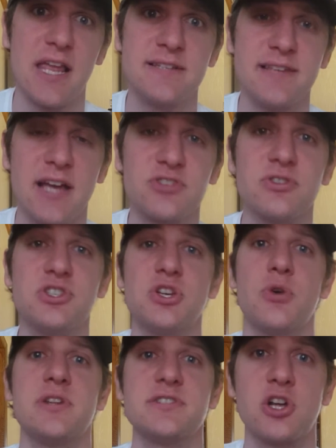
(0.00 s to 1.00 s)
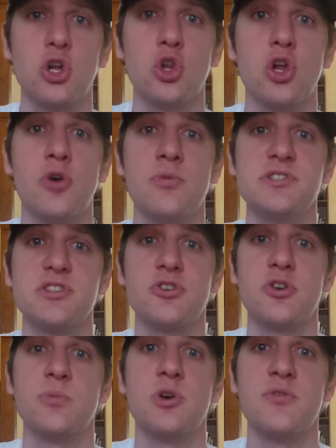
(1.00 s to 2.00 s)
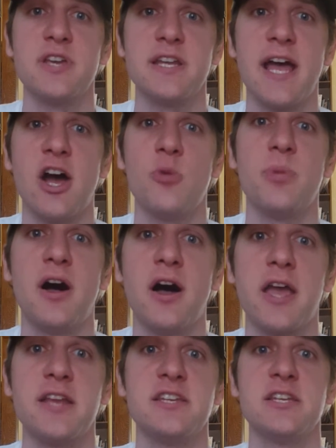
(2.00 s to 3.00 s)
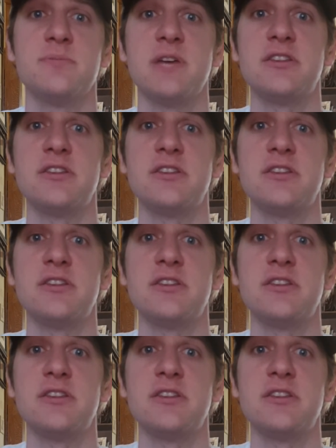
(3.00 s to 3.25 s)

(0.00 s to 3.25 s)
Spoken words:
it's actually shown as clones that are moving out behind him,